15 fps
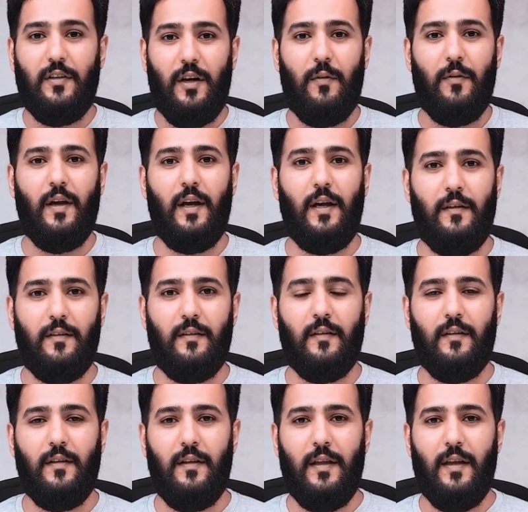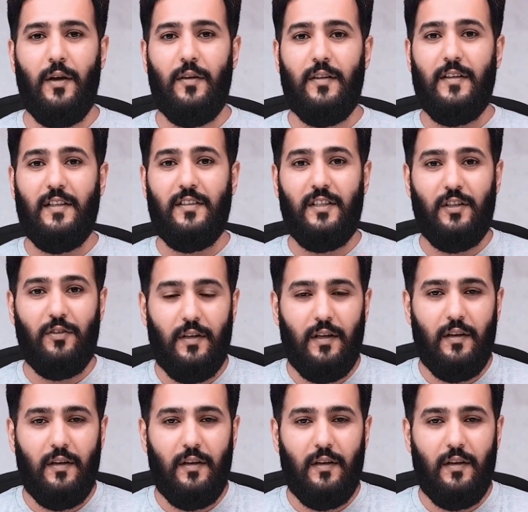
Gemini. Here's the secret.